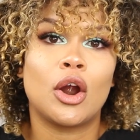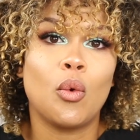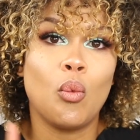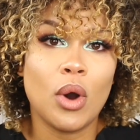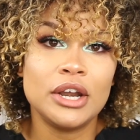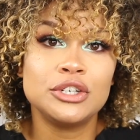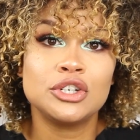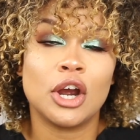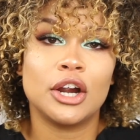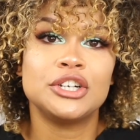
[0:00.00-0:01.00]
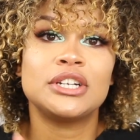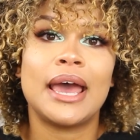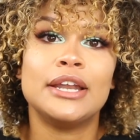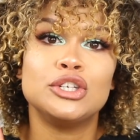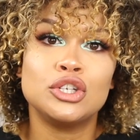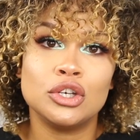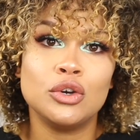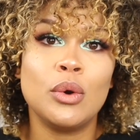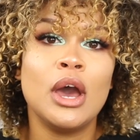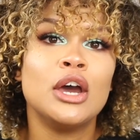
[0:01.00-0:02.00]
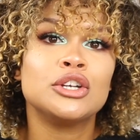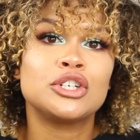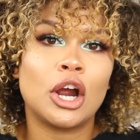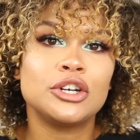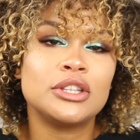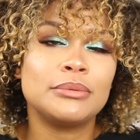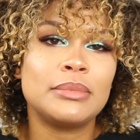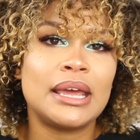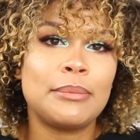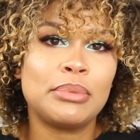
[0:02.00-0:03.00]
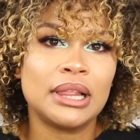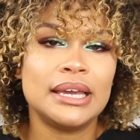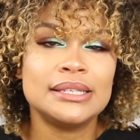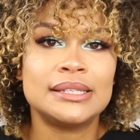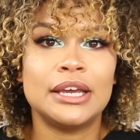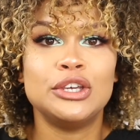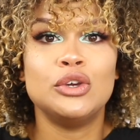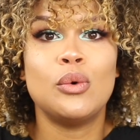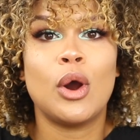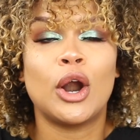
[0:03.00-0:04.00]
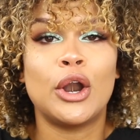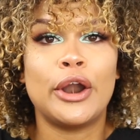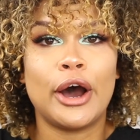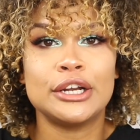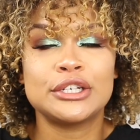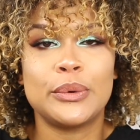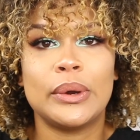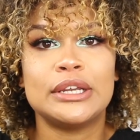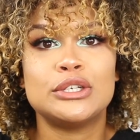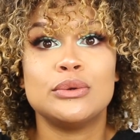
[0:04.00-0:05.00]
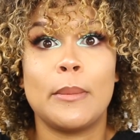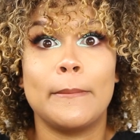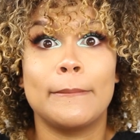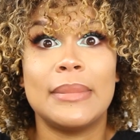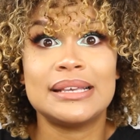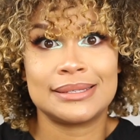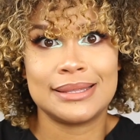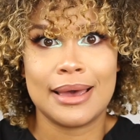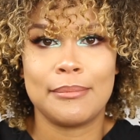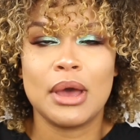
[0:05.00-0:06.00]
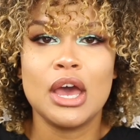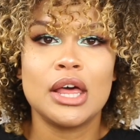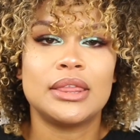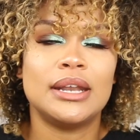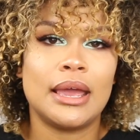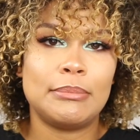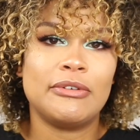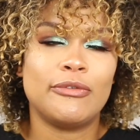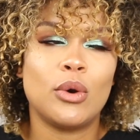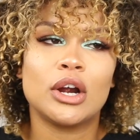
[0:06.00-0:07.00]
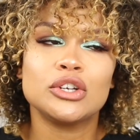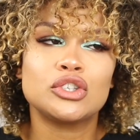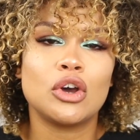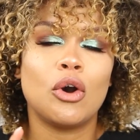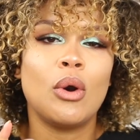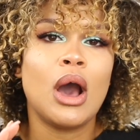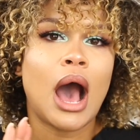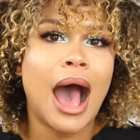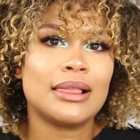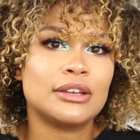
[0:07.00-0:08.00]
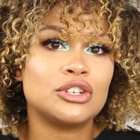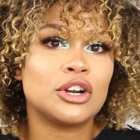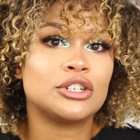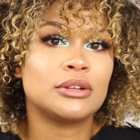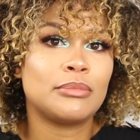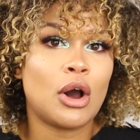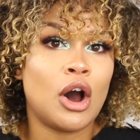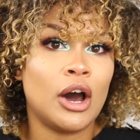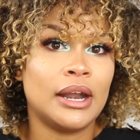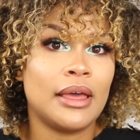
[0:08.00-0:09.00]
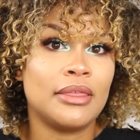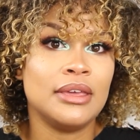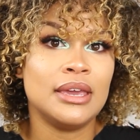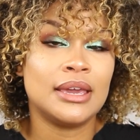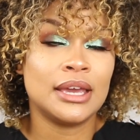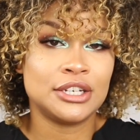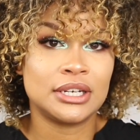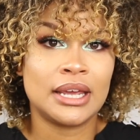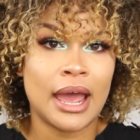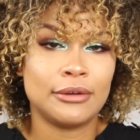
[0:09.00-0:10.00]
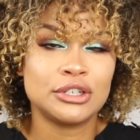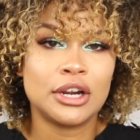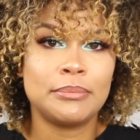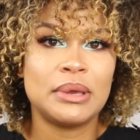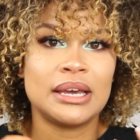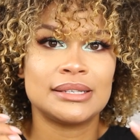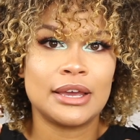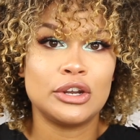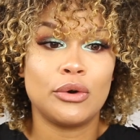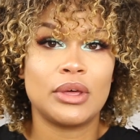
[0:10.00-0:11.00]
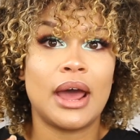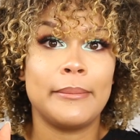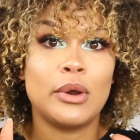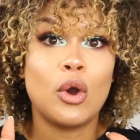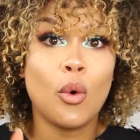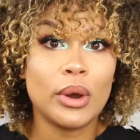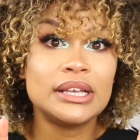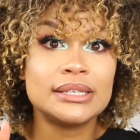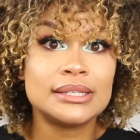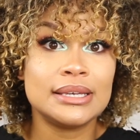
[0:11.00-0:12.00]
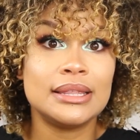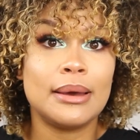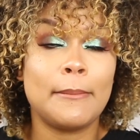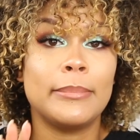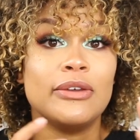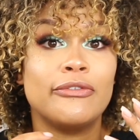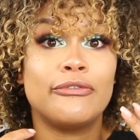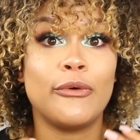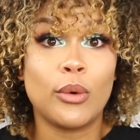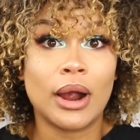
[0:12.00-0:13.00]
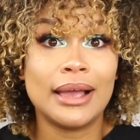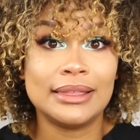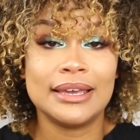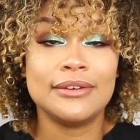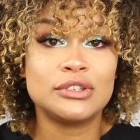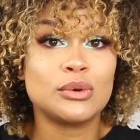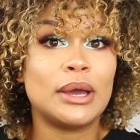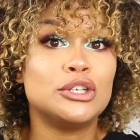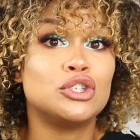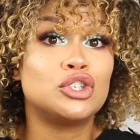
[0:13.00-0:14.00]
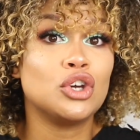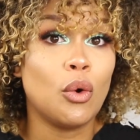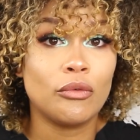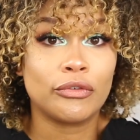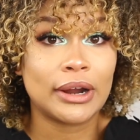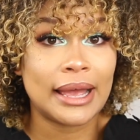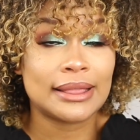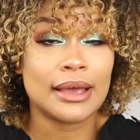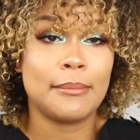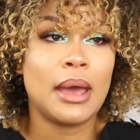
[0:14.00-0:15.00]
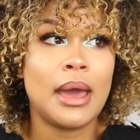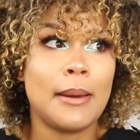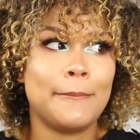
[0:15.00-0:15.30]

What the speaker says: are, one, charged, and two, charge them in a place that you are not going to miss them the night before. So I like to charge them on the kitchen counter because I know that I'm going to see them before I leave, so I don't forget them